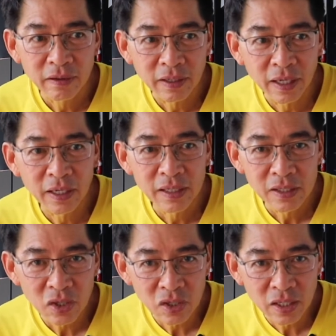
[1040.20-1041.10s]
okay,
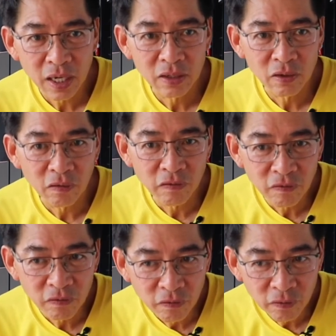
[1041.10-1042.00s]
such that your
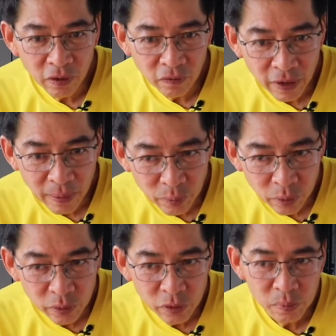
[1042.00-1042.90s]
farm
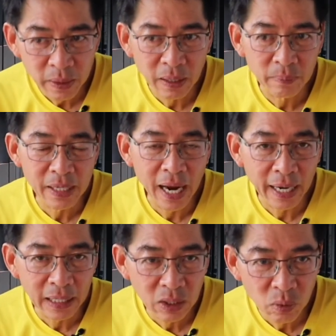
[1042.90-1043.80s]
produce becomes
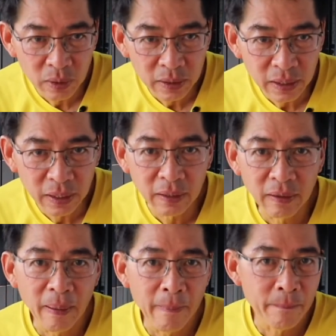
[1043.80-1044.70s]
higher quality,
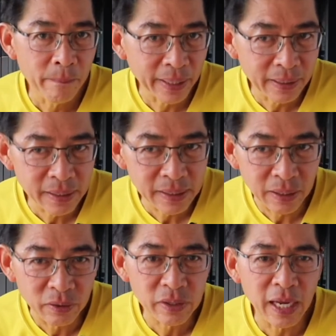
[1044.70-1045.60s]
better
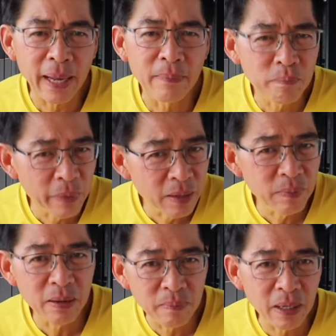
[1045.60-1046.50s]
sales, and
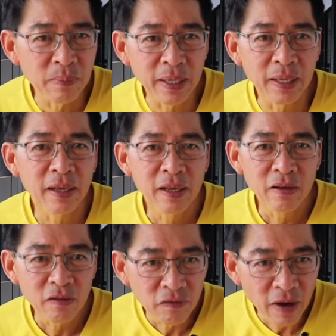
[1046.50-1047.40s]
maybe
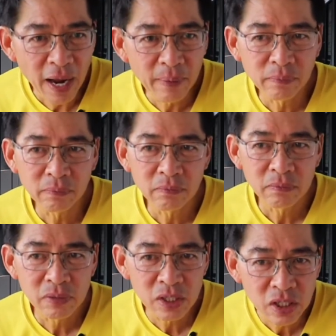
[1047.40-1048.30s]
farm
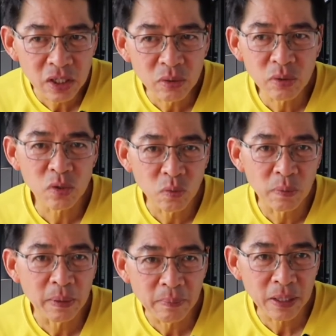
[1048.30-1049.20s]
skills will
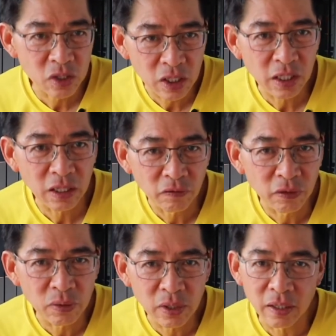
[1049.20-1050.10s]
be much needed in
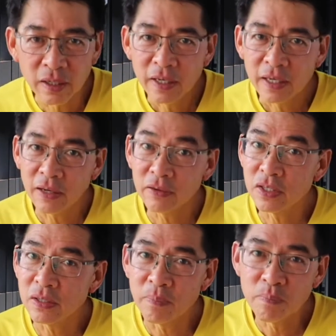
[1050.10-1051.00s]
future. Now
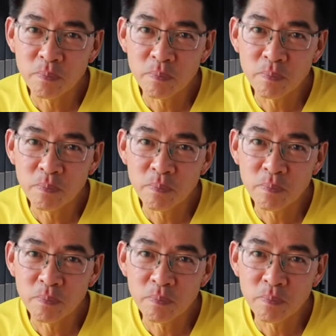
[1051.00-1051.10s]
this is a